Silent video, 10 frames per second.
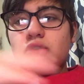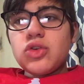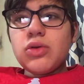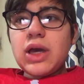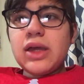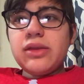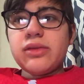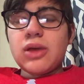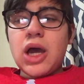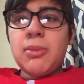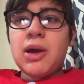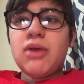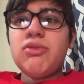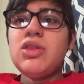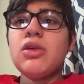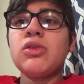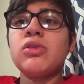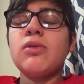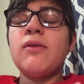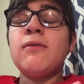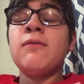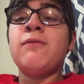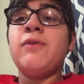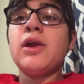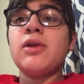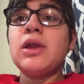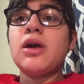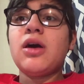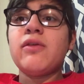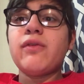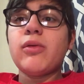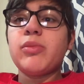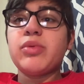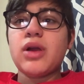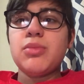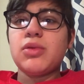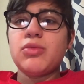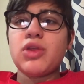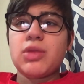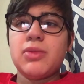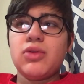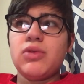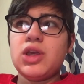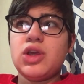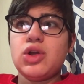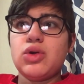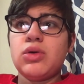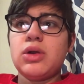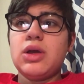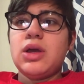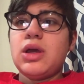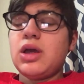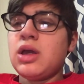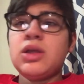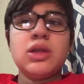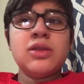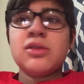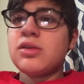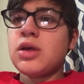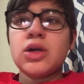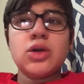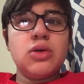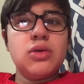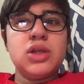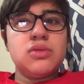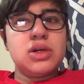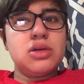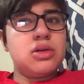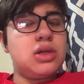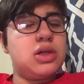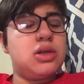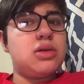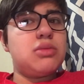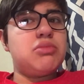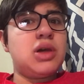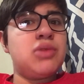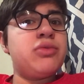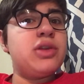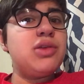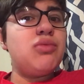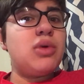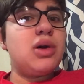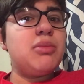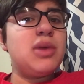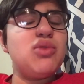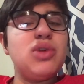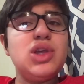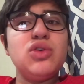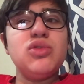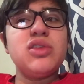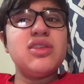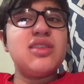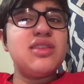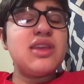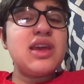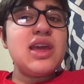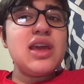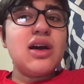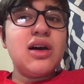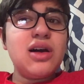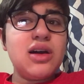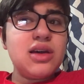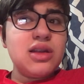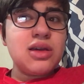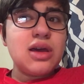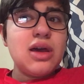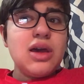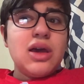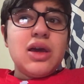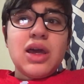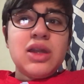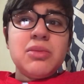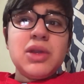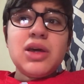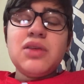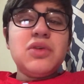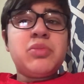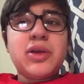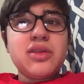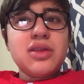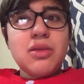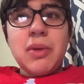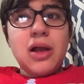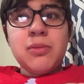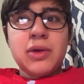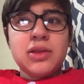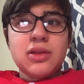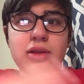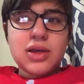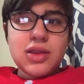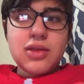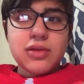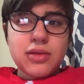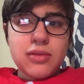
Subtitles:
So guys, I'm having this very awful problem with my Wii U, and it's not going well, and I really want my Wii U to stay on, and I'm not even pressing the power button. Look at this.